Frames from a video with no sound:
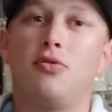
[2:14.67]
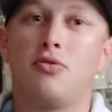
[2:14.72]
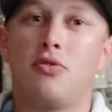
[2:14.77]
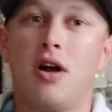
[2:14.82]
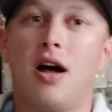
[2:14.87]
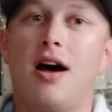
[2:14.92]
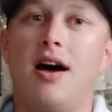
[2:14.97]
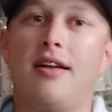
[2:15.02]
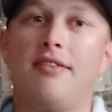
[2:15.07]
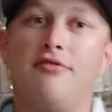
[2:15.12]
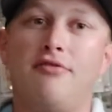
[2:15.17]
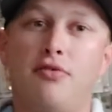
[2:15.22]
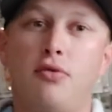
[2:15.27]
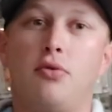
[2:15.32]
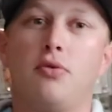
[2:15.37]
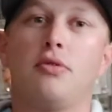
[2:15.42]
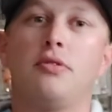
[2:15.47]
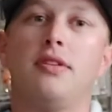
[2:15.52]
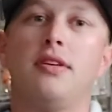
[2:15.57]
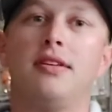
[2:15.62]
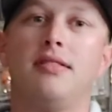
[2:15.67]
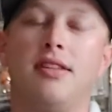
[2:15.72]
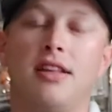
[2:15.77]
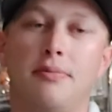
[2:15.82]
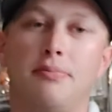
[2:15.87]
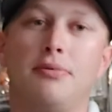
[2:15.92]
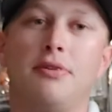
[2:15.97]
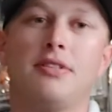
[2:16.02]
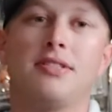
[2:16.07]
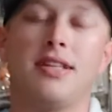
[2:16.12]
rod for the
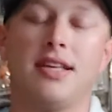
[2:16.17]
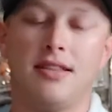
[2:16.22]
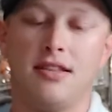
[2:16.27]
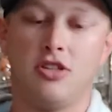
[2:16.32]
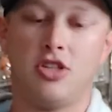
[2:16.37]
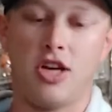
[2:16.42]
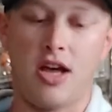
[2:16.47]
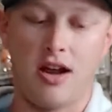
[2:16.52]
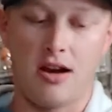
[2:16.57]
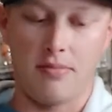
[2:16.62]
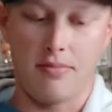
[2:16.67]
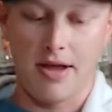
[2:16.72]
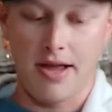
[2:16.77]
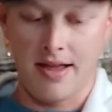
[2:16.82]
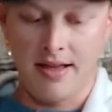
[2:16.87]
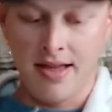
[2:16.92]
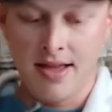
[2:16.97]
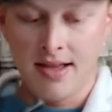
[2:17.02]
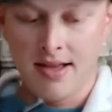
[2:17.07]
lipless and the chatterbait.